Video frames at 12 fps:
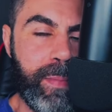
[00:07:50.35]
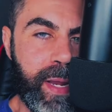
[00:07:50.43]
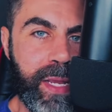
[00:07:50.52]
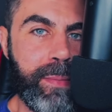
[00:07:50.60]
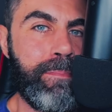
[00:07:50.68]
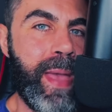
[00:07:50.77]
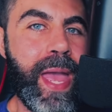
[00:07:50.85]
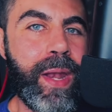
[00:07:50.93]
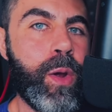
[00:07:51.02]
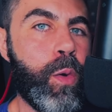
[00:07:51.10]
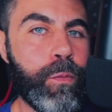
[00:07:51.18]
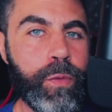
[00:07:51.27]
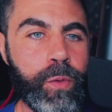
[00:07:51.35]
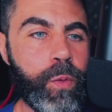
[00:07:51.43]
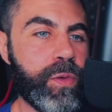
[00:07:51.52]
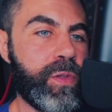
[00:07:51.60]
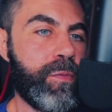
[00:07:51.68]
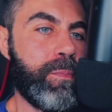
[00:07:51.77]
many men over the
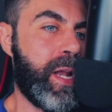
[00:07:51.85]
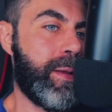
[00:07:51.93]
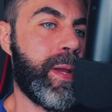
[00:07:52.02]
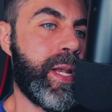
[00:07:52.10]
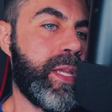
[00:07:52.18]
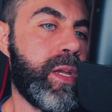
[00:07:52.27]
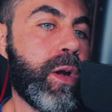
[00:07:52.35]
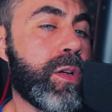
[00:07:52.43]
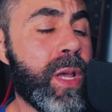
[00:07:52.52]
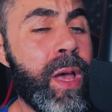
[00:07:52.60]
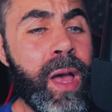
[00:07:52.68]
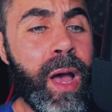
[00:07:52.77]
course of of many, many years.